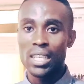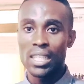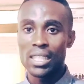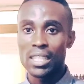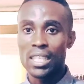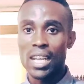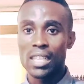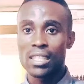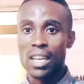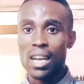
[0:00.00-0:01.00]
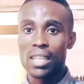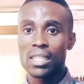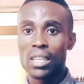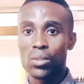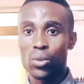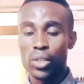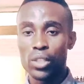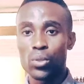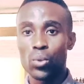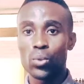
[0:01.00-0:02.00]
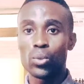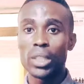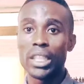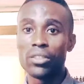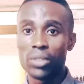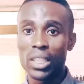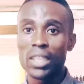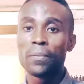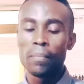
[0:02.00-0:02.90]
isi, asa, asato, itolu, iri.